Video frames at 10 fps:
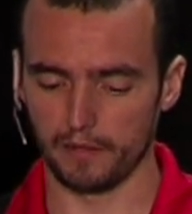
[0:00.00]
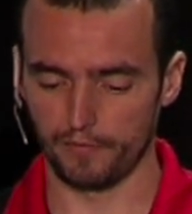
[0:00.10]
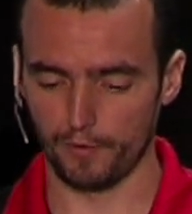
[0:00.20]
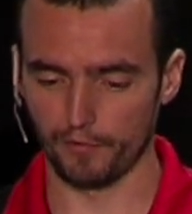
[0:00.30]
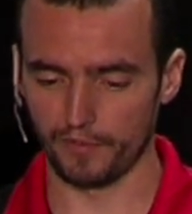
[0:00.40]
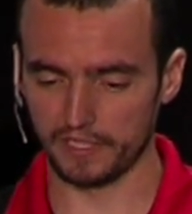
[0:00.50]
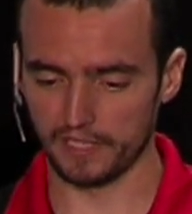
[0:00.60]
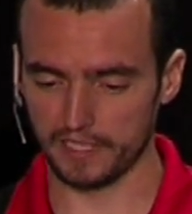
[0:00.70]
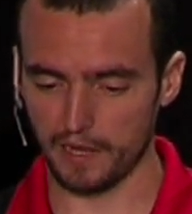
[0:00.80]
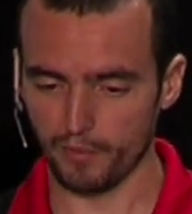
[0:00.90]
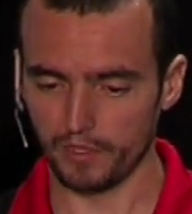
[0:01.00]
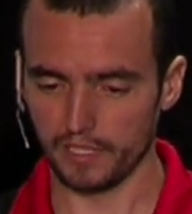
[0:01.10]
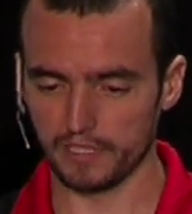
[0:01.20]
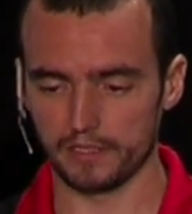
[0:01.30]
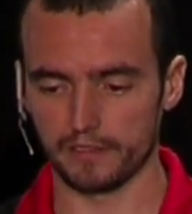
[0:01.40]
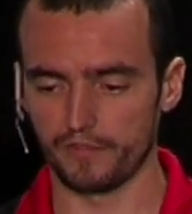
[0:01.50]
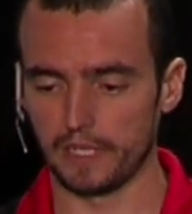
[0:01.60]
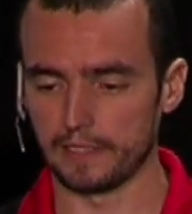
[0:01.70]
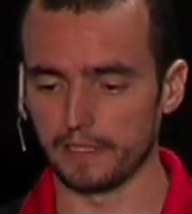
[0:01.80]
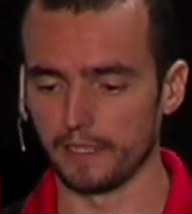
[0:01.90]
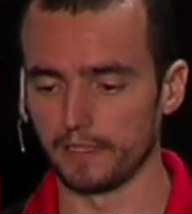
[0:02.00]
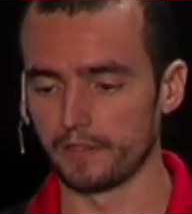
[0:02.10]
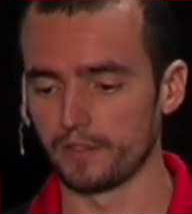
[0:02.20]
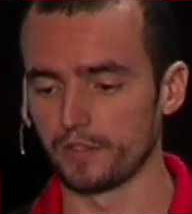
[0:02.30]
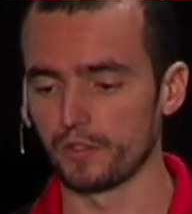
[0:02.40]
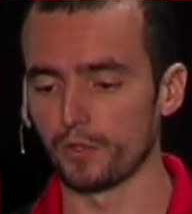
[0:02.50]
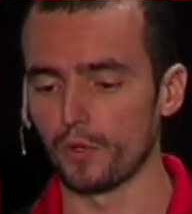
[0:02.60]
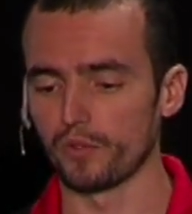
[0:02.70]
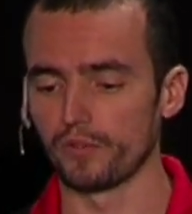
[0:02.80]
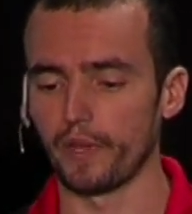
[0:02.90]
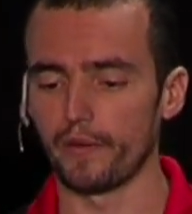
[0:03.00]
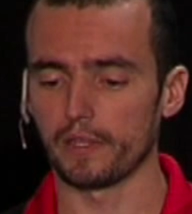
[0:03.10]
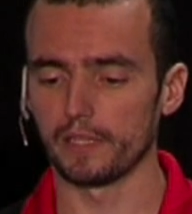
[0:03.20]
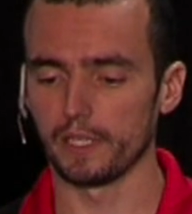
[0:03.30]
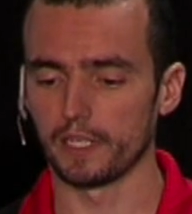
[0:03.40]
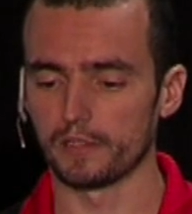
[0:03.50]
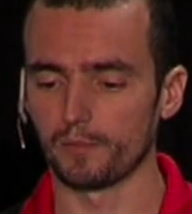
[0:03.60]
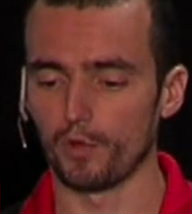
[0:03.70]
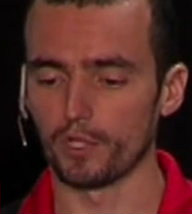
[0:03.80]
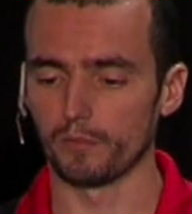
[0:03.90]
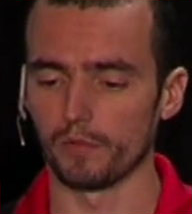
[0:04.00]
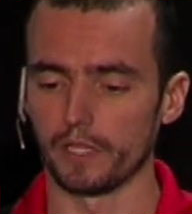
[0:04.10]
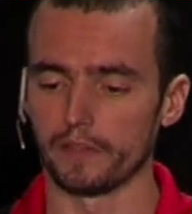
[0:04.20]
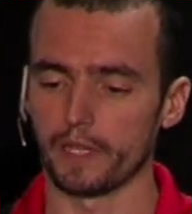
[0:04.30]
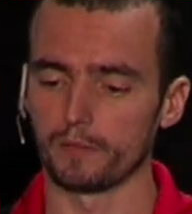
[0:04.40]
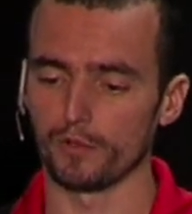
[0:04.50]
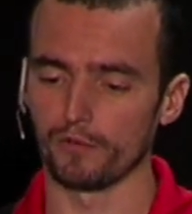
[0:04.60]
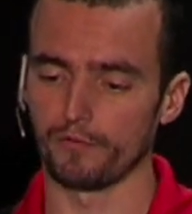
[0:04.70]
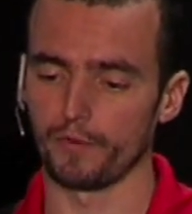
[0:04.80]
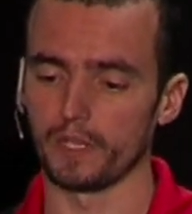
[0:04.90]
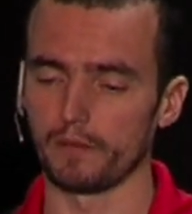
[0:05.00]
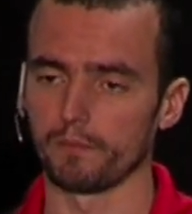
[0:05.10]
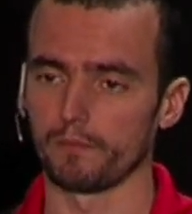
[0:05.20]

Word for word: uh, for this example is that it's not directly exploitable in terms of it